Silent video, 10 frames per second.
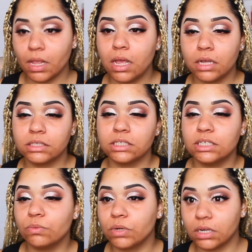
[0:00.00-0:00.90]
because I
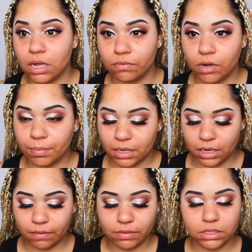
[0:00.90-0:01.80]
didn't want to cover up any
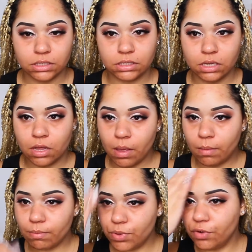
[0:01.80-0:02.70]
of this
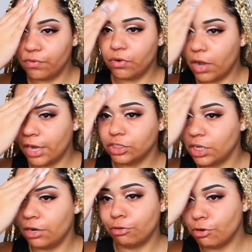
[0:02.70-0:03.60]
beautiful
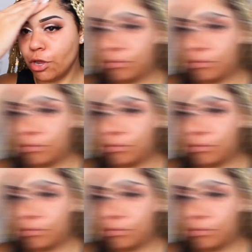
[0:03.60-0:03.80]
eyeshadow, you know?